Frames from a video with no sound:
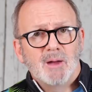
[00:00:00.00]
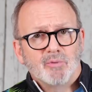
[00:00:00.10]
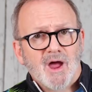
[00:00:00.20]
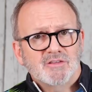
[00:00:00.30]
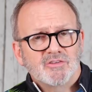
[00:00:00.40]

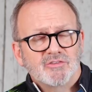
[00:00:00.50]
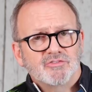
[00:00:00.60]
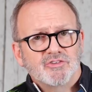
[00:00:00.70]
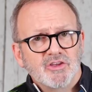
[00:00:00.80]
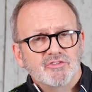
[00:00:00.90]
and practice
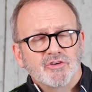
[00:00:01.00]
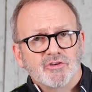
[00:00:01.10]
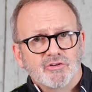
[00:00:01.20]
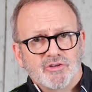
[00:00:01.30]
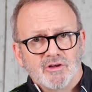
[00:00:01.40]
changing
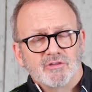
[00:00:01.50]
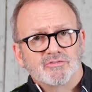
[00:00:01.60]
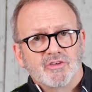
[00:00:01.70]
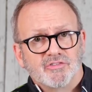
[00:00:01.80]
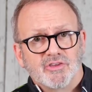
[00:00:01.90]
your
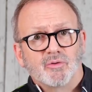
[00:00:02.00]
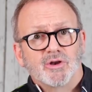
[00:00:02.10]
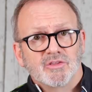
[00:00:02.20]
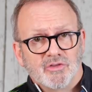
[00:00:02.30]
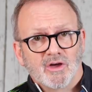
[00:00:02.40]
tilt to see
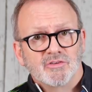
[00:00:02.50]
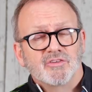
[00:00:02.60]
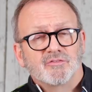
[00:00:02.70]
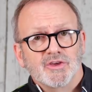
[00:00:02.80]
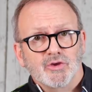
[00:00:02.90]
what it
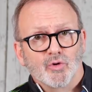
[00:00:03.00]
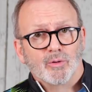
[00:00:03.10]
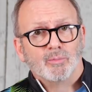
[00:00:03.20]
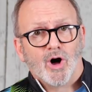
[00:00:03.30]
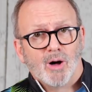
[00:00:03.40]
does for
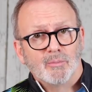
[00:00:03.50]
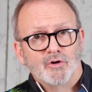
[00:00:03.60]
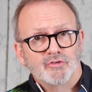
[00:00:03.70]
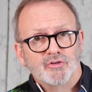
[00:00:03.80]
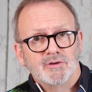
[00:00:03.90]
your ball
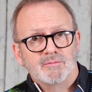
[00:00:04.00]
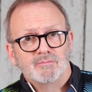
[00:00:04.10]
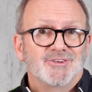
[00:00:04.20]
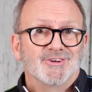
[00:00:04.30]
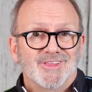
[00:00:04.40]
motion.
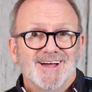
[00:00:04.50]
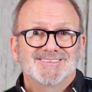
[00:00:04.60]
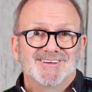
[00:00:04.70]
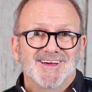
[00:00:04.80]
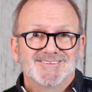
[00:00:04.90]
Did you
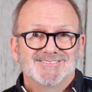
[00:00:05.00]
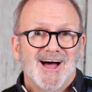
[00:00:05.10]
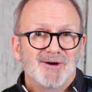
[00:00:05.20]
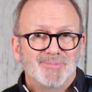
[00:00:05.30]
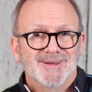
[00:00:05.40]
like today's
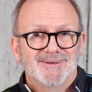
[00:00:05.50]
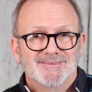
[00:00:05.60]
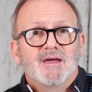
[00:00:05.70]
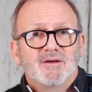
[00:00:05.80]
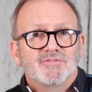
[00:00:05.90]
topic?
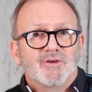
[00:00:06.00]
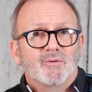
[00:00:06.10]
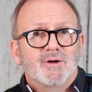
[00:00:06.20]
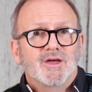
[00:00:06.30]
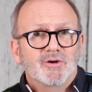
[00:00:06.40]
If
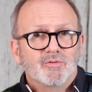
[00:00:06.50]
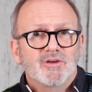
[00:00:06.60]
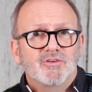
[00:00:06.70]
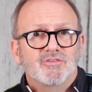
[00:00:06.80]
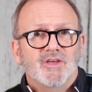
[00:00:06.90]
so,
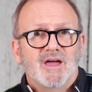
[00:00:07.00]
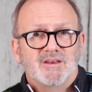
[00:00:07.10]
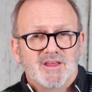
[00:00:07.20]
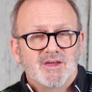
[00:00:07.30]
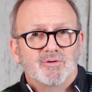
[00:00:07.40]
increase
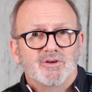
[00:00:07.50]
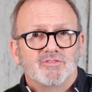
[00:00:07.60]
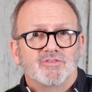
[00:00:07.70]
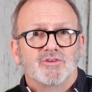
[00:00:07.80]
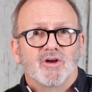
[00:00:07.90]
and
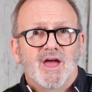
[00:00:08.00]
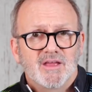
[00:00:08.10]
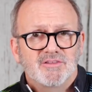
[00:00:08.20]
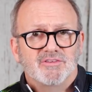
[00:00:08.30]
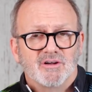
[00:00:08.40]
decrease your
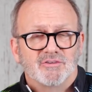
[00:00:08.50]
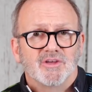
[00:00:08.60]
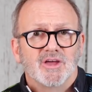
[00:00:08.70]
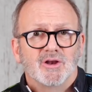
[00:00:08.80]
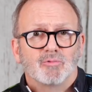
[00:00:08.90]
head
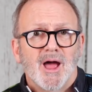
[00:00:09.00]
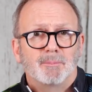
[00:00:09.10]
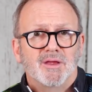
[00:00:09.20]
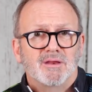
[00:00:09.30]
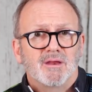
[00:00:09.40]
tilt in
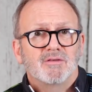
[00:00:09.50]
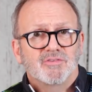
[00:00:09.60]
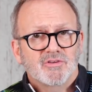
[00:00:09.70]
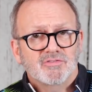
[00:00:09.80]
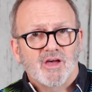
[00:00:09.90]
rapid
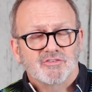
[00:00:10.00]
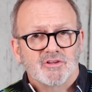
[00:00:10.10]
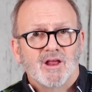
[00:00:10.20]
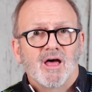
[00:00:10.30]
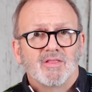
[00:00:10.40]

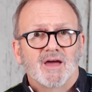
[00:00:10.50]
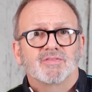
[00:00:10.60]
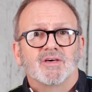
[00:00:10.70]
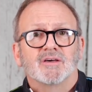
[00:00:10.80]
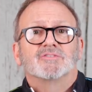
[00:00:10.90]
succession,
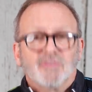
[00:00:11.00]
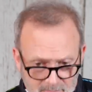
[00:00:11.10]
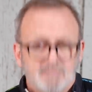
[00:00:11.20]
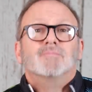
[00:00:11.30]
like this.